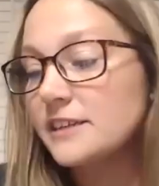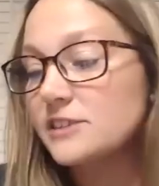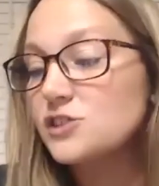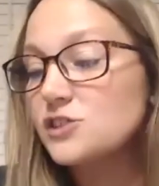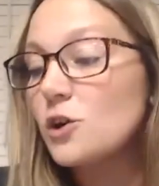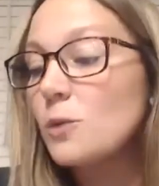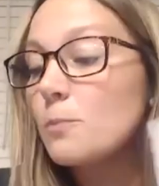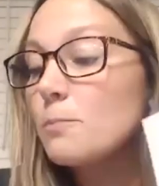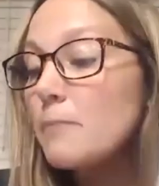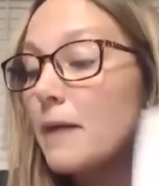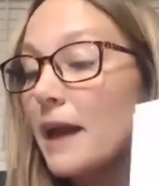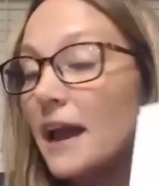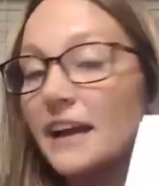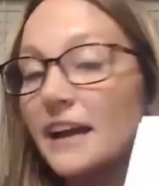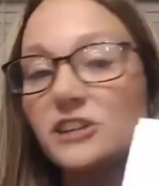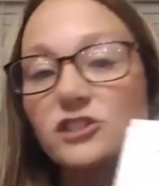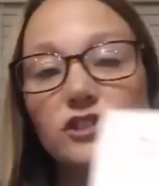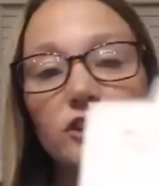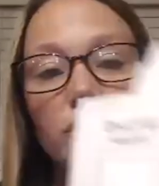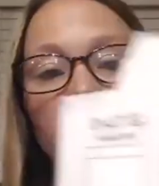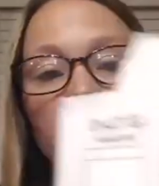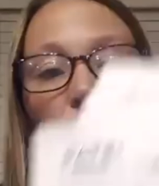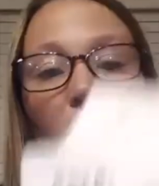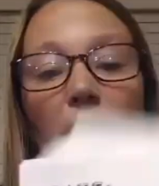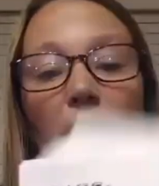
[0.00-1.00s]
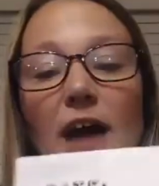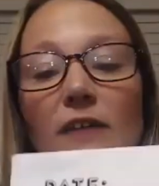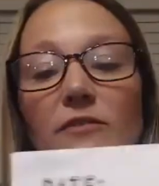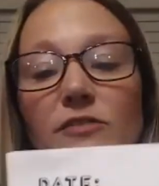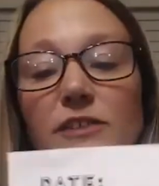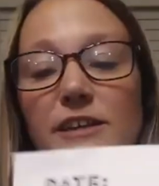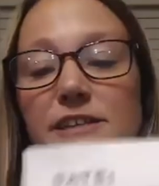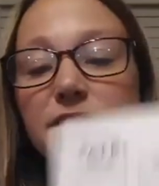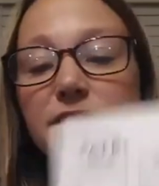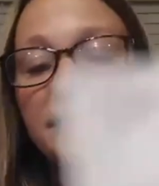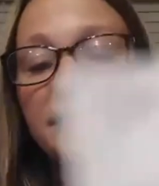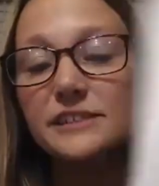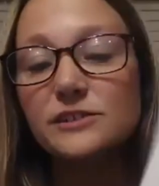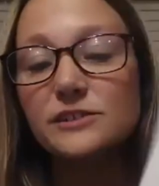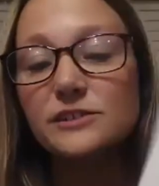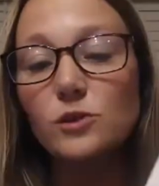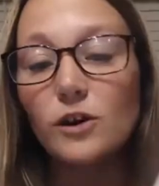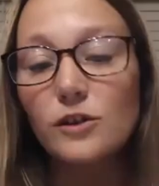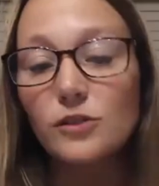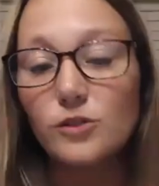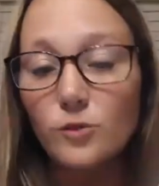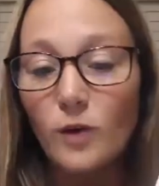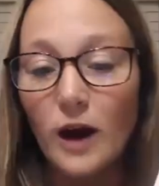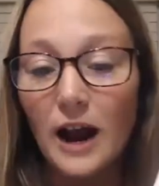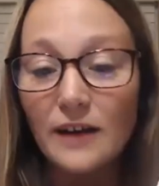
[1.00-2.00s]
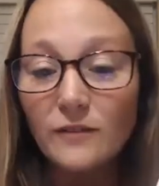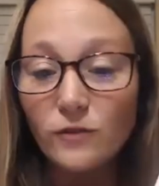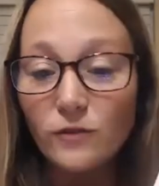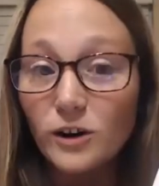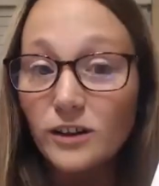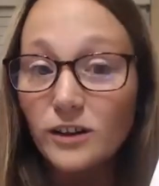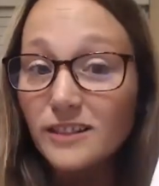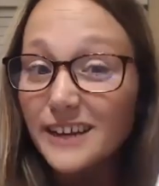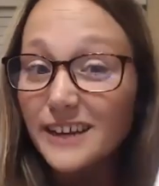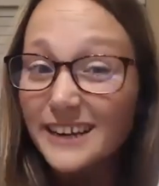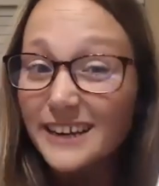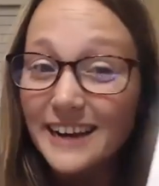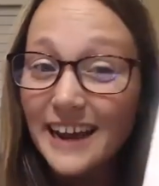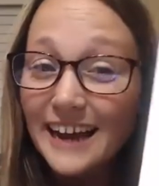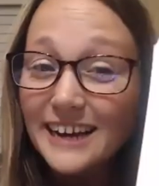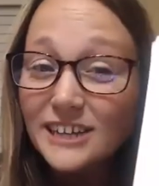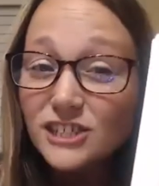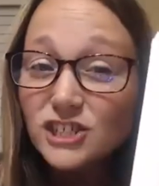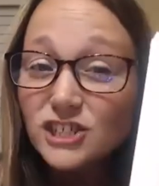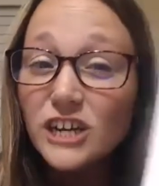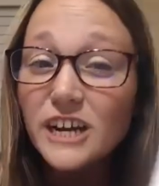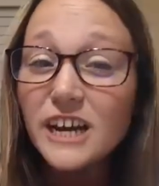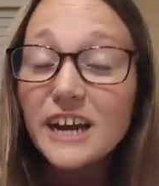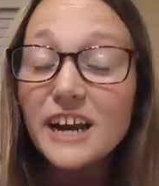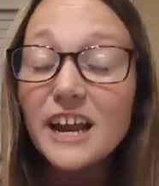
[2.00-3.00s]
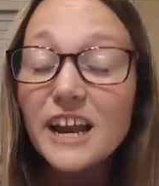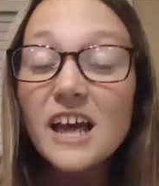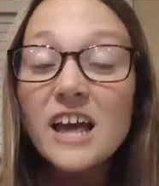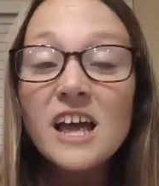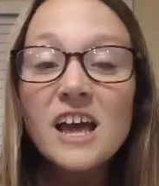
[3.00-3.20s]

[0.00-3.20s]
So make sure you have these. These are on Thriver Elite Nation.